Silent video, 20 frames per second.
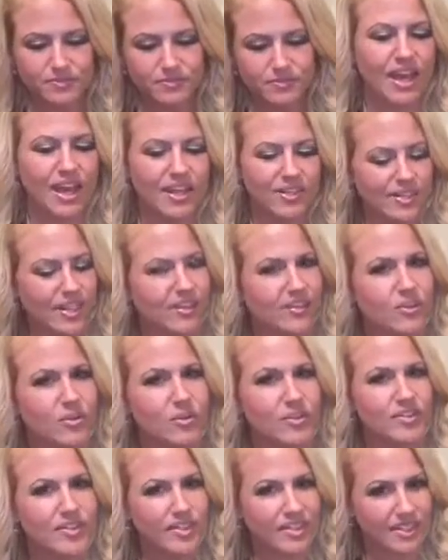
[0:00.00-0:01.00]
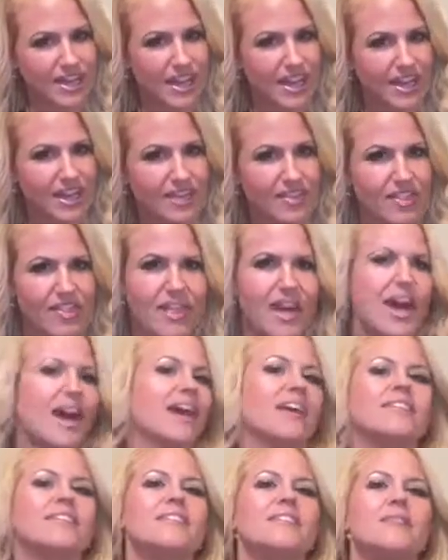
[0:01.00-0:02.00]
And then there was a day
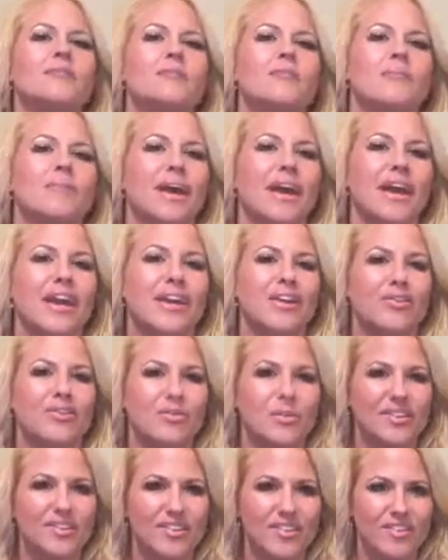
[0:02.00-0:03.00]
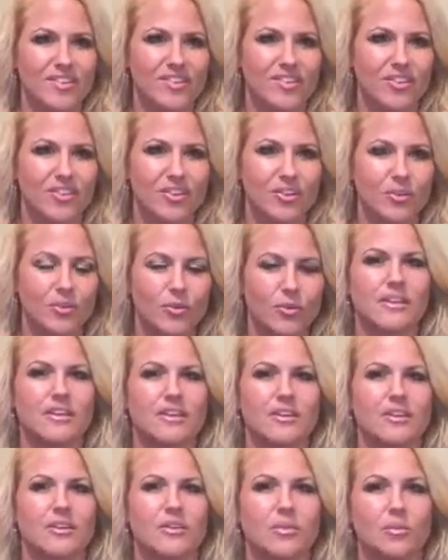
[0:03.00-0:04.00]
that my twin sister
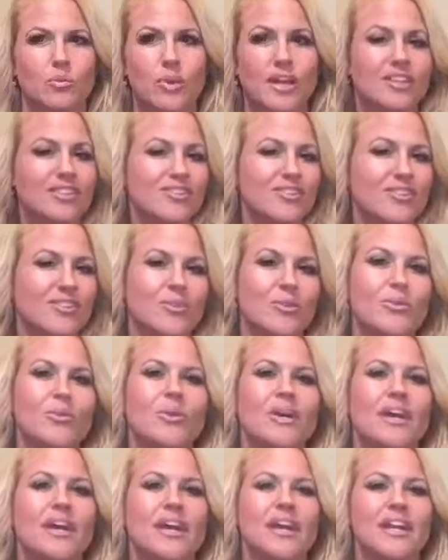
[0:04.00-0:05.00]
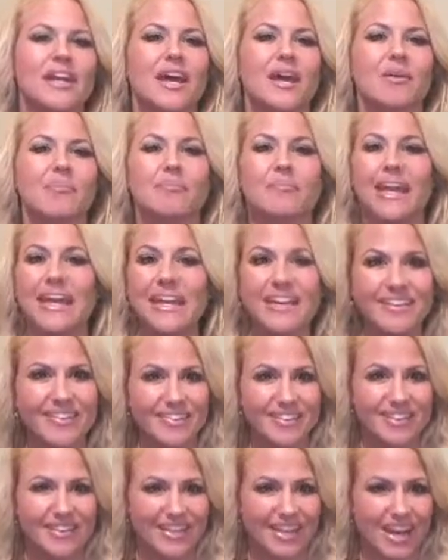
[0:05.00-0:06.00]
went to an
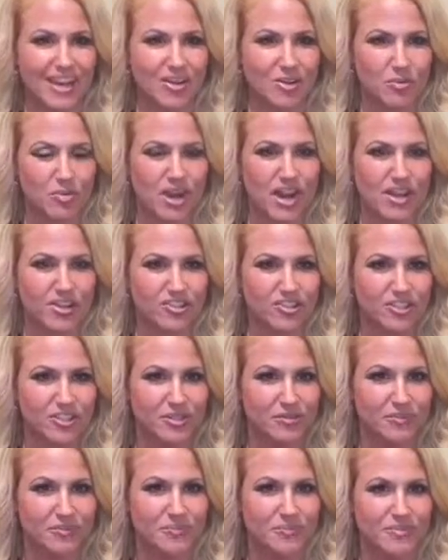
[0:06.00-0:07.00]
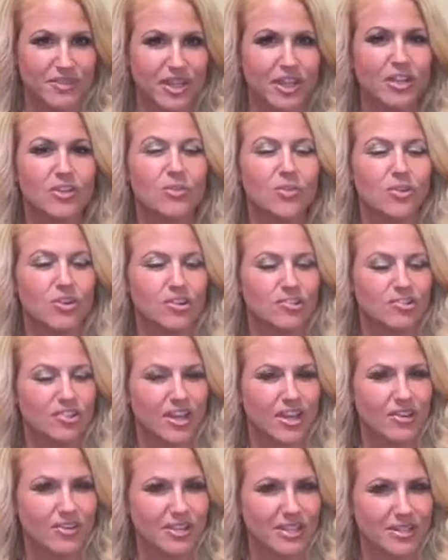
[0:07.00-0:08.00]
amazing chiropractor in Orange
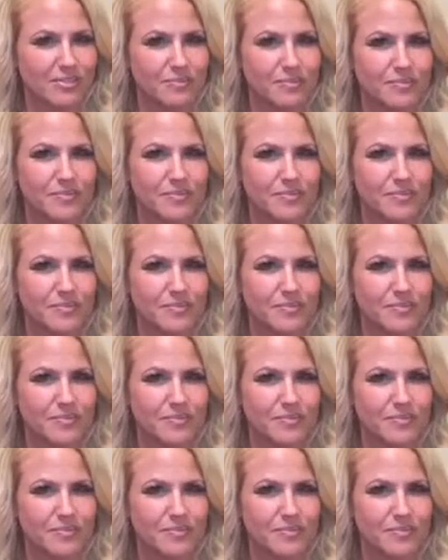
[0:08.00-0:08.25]
County.